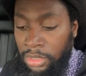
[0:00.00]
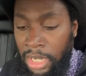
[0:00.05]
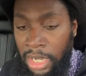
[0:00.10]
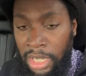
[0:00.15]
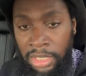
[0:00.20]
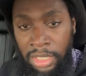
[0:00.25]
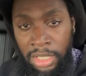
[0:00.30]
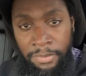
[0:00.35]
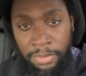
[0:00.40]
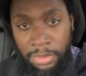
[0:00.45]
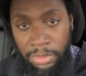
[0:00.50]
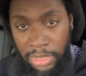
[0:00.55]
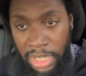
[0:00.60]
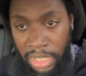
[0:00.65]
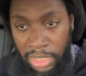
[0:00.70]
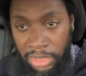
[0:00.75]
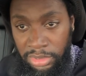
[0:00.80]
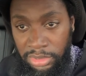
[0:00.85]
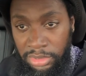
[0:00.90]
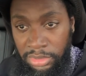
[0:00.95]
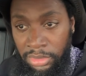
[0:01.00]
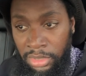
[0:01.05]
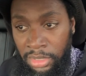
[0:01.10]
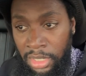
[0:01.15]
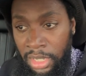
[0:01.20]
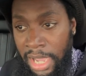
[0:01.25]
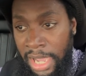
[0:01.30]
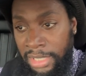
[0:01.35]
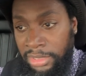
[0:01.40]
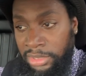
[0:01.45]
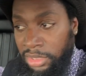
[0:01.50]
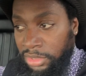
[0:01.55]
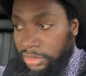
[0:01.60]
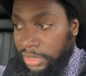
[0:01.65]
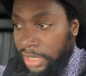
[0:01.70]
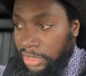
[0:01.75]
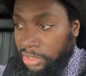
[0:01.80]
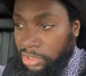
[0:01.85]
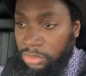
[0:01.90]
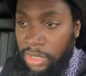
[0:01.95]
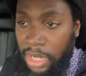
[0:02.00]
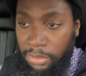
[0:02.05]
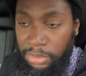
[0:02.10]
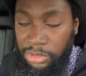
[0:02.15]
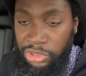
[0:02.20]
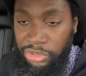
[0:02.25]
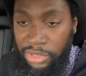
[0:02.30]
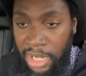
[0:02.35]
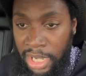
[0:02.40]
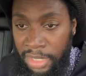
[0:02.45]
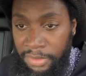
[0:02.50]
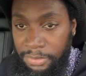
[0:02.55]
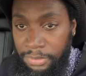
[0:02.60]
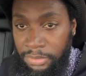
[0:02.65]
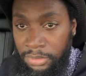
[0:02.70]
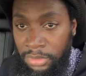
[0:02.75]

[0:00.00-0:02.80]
I love you guys. I took that 2-hour drive.